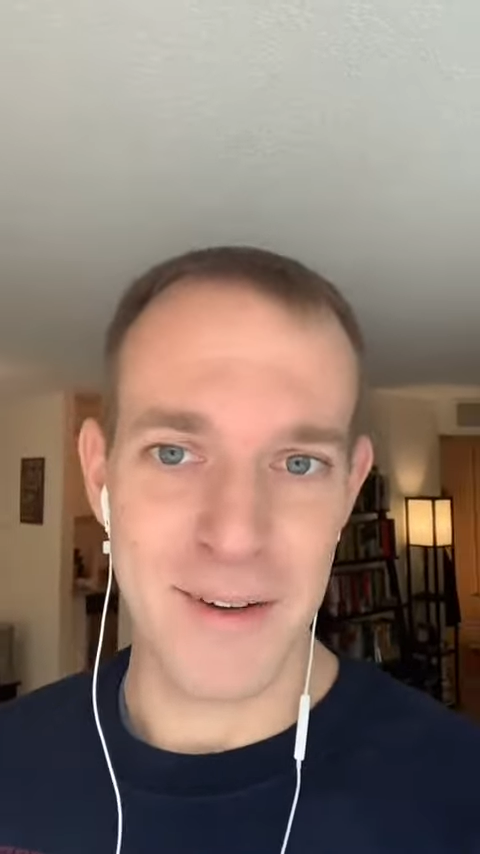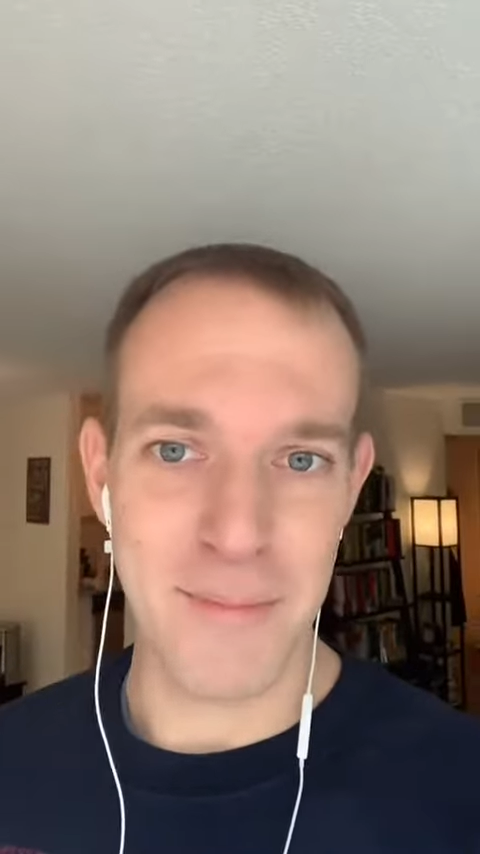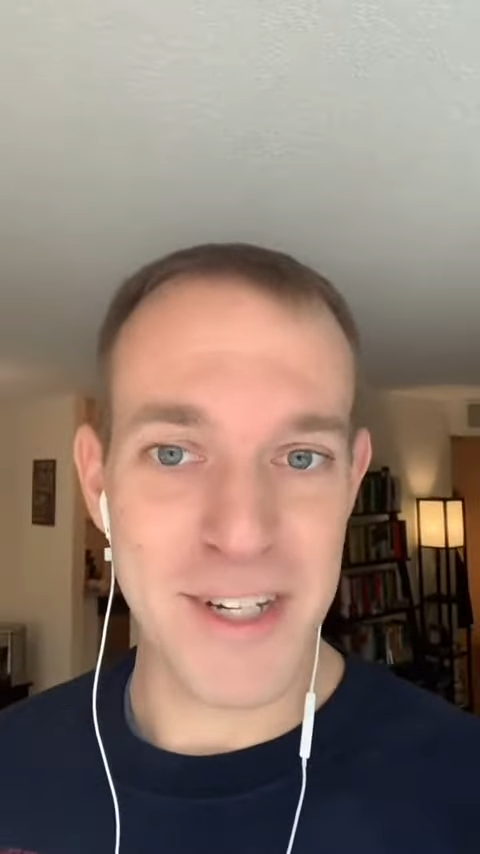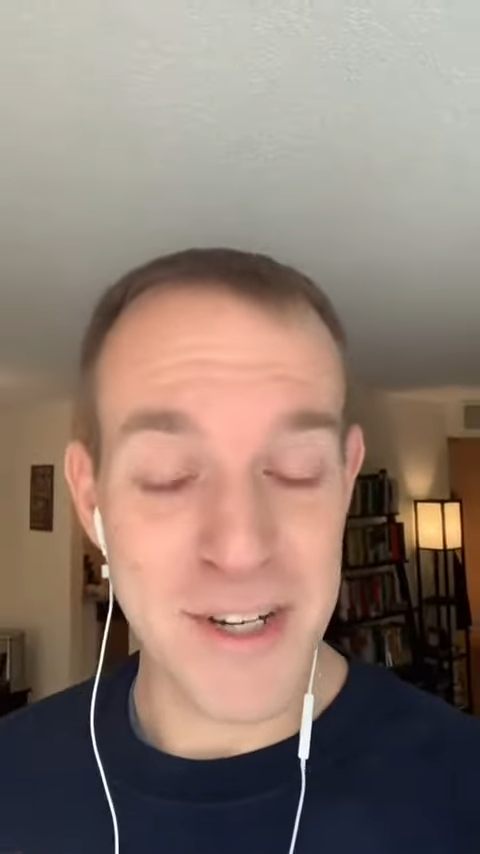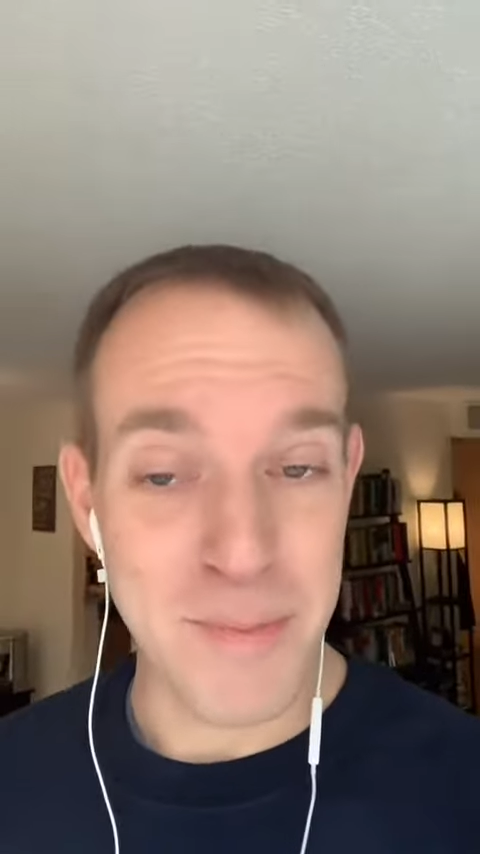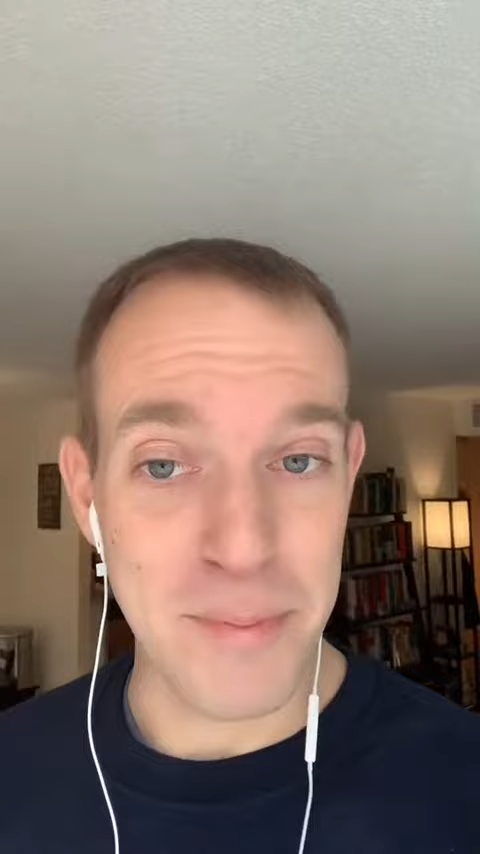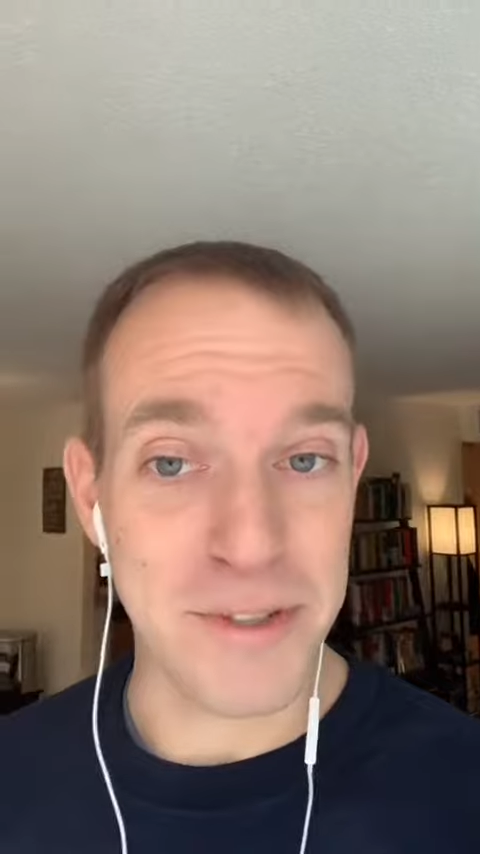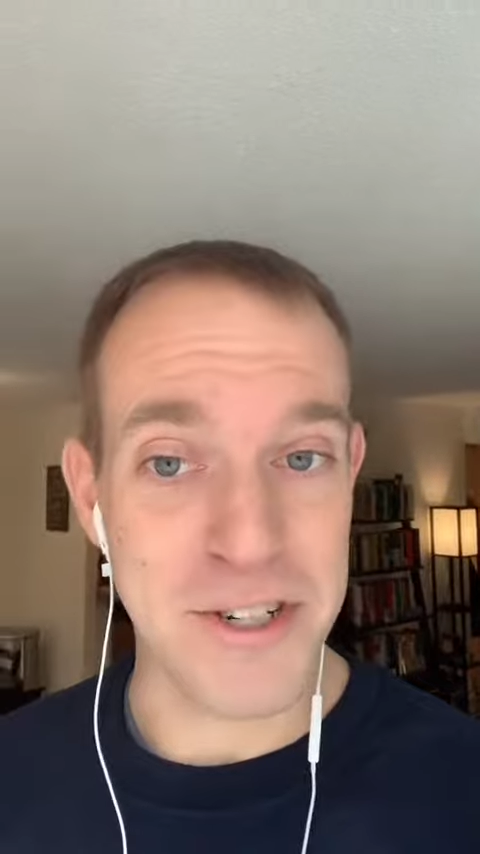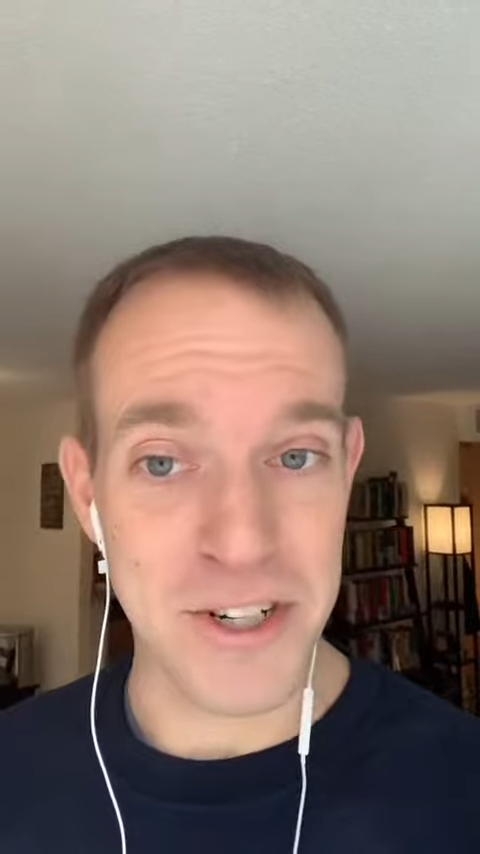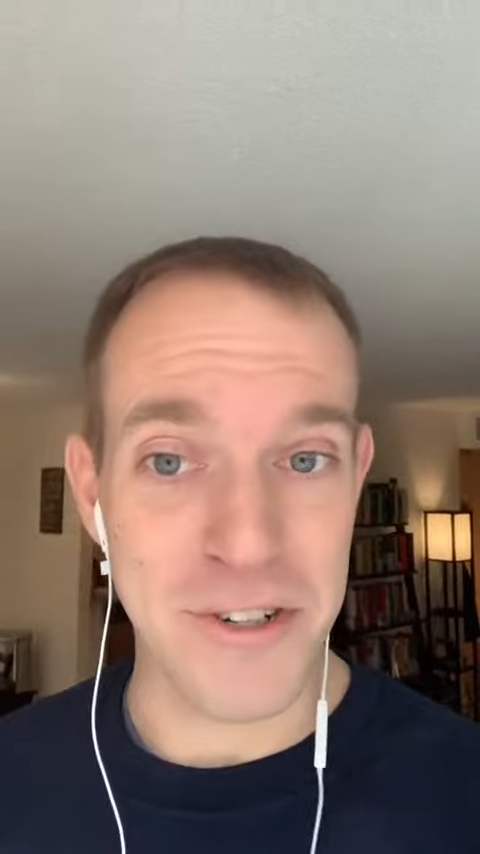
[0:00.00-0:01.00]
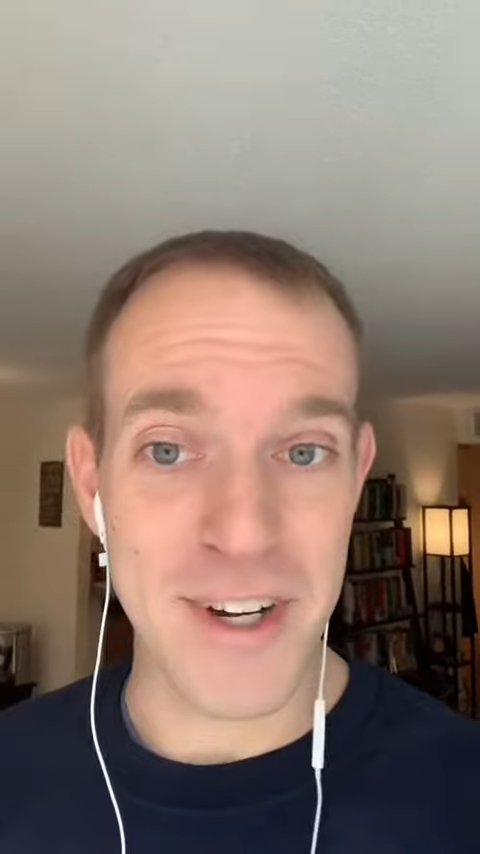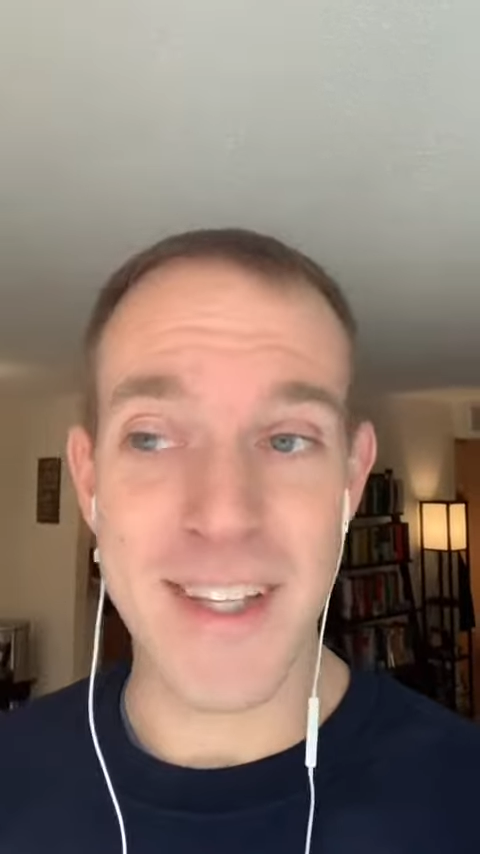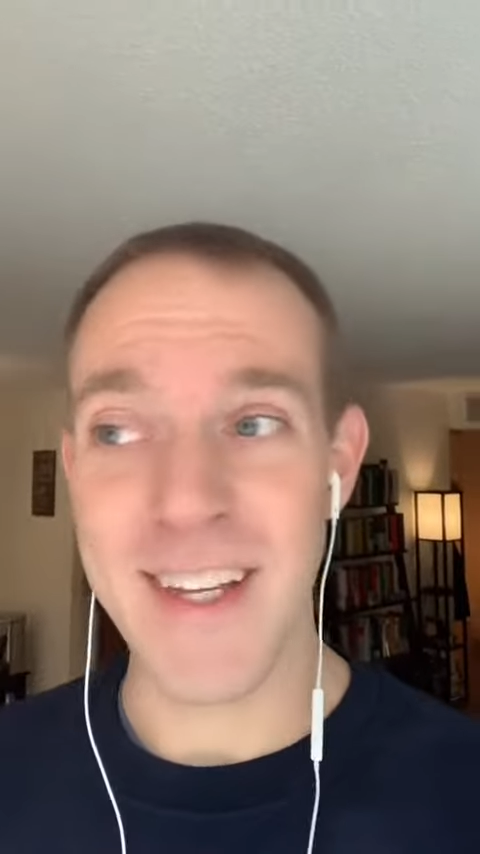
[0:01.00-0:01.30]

Much to people's chagrin,